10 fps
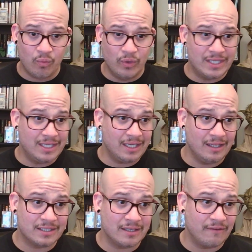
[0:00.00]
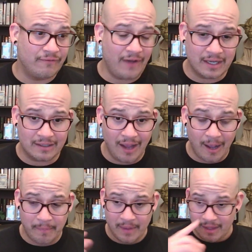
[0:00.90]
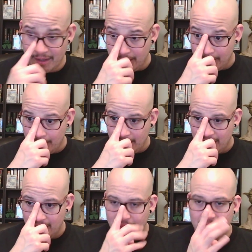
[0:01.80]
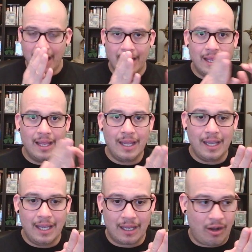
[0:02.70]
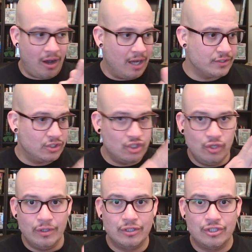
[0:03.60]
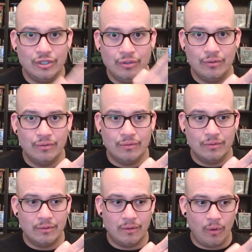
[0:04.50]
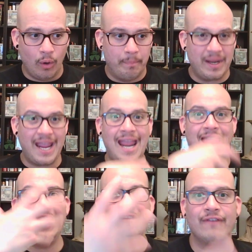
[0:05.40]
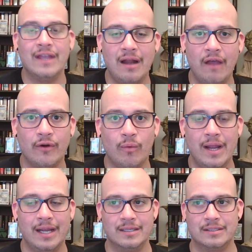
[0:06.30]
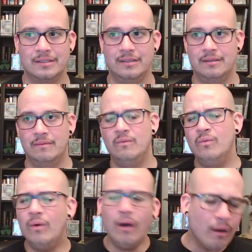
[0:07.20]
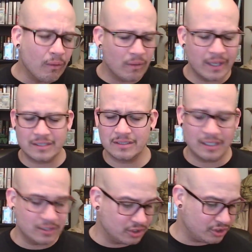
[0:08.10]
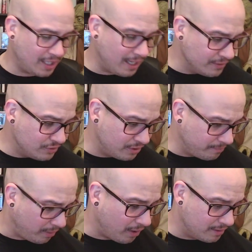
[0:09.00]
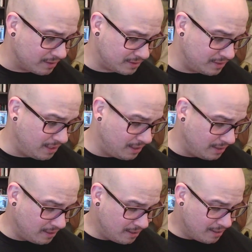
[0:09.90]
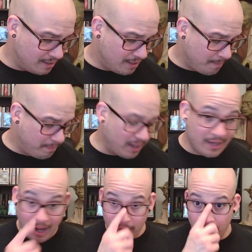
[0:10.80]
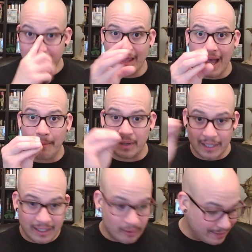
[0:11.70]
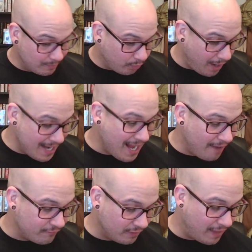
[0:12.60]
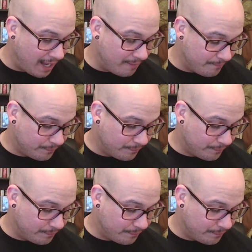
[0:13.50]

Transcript: ridiculous and fucked up that it causes you to do or behave in other ways. Whoa, it's such a challenging part to see. But not only that, but literally right after that,